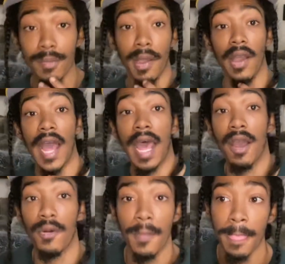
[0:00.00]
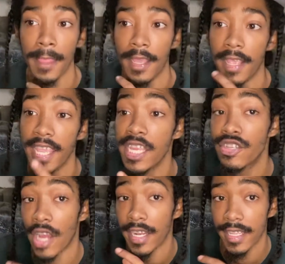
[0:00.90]
about how he
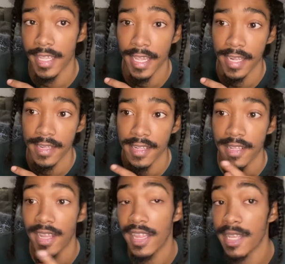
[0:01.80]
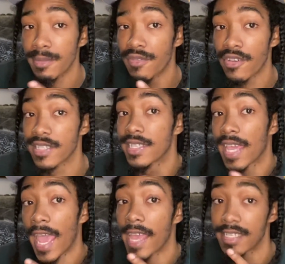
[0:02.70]
tried to get Clips versus
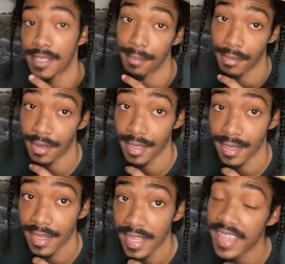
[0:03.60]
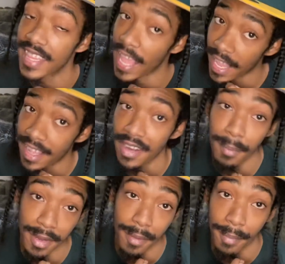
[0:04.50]
Cassie booked. That could have
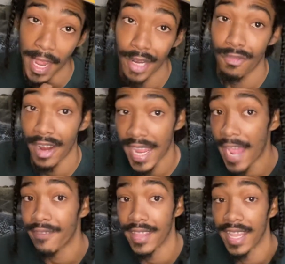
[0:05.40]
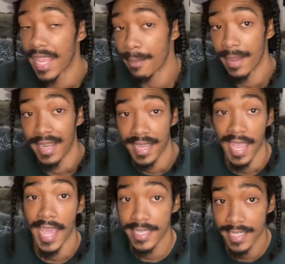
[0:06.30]
been a battle. Right after Hitman and
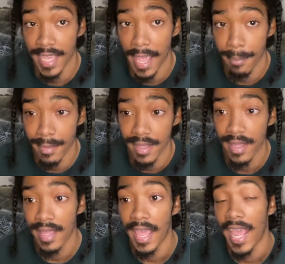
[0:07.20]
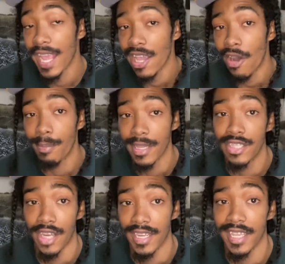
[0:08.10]
Cassie happened, ARP
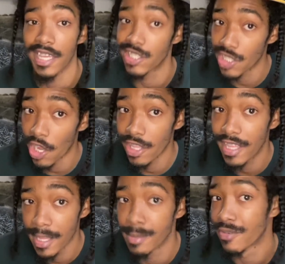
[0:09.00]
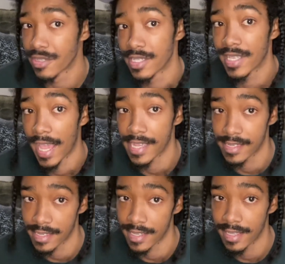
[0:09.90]
tried to get Charlie Clips versus
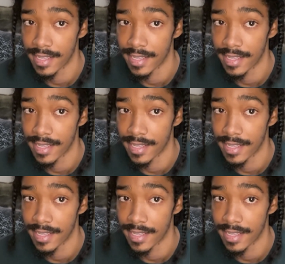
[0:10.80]
Cassie.